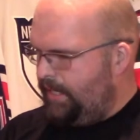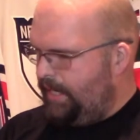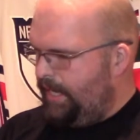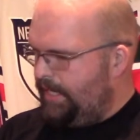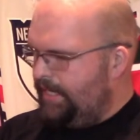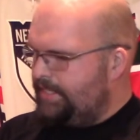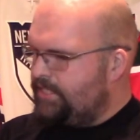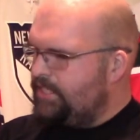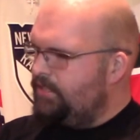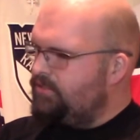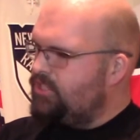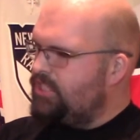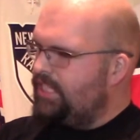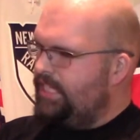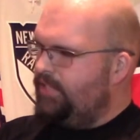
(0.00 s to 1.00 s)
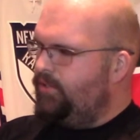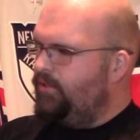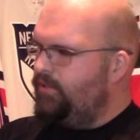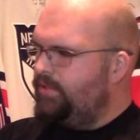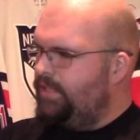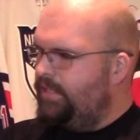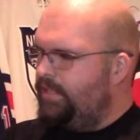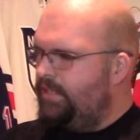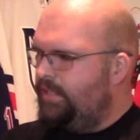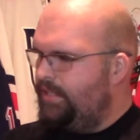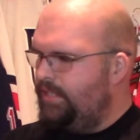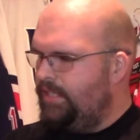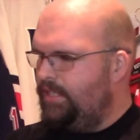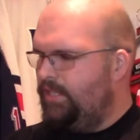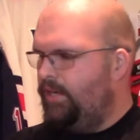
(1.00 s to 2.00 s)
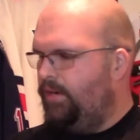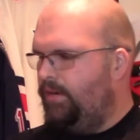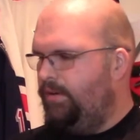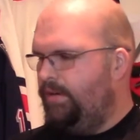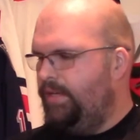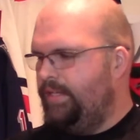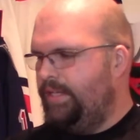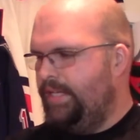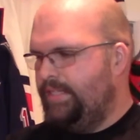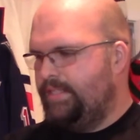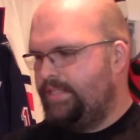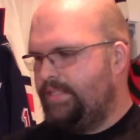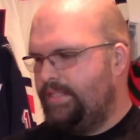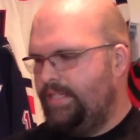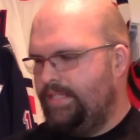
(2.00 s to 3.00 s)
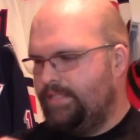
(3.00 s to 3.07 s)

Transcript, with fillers: NHL shield, you know, is is